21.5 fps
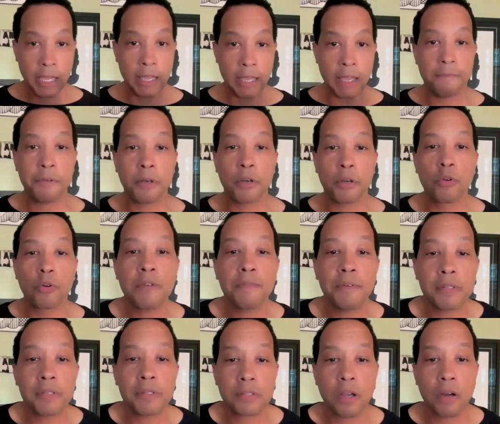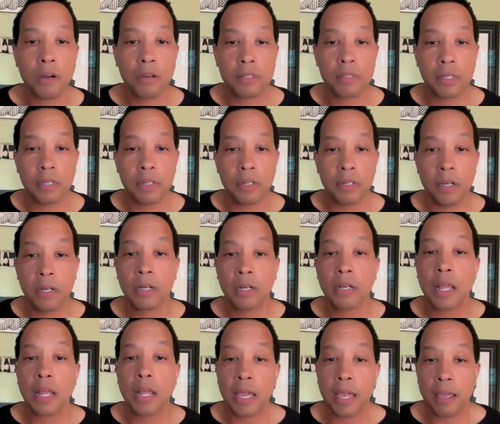If a grievance turns into a
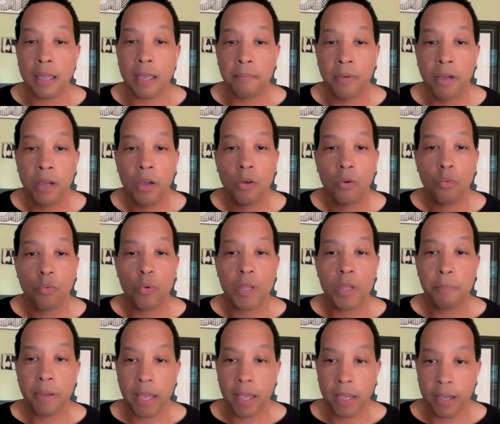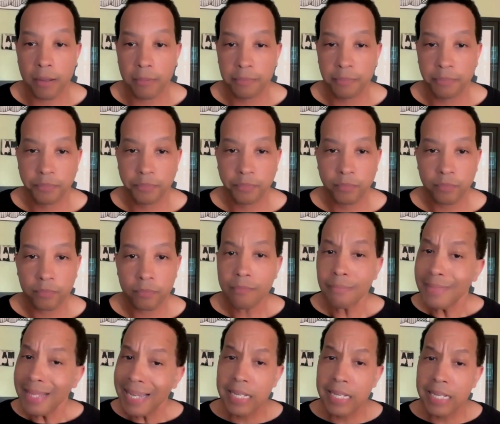claim, we pay it.
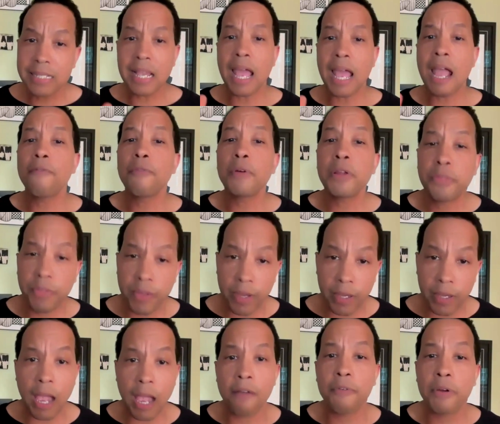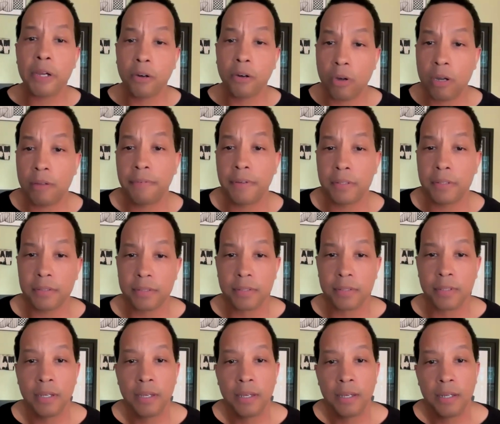And it's everything, every
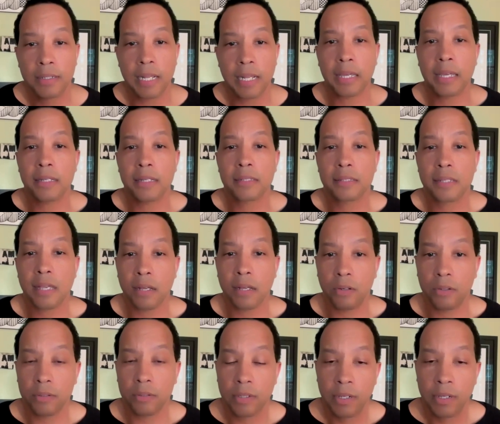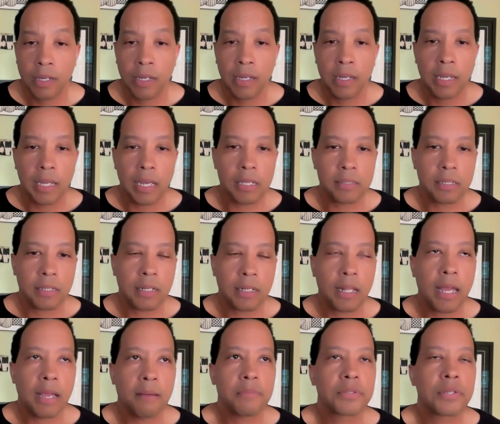grievance that gets settled is a
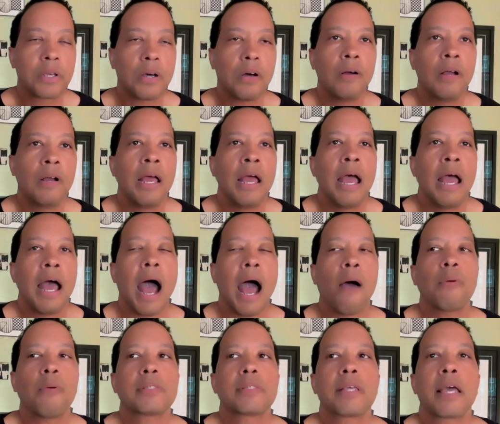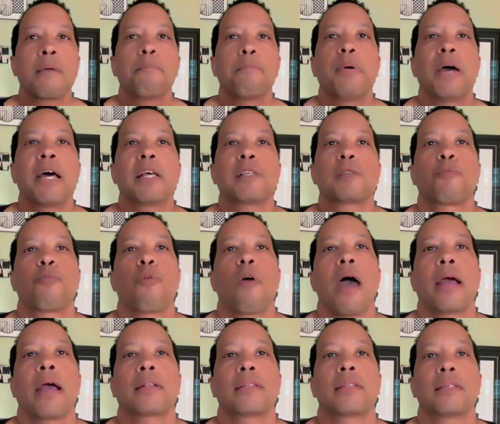claim. So I would say best
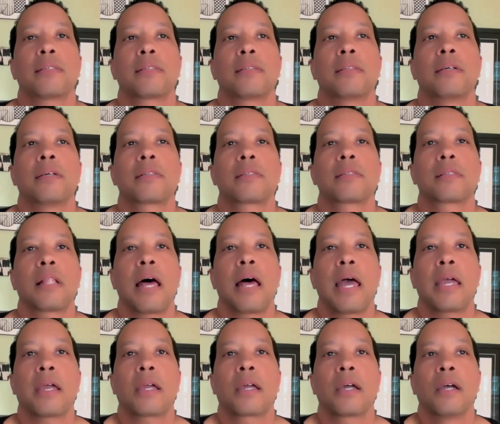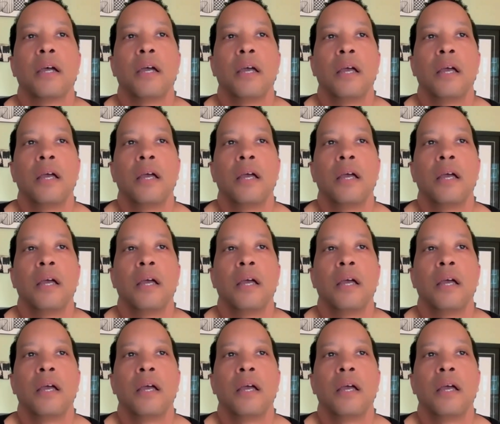practice looks like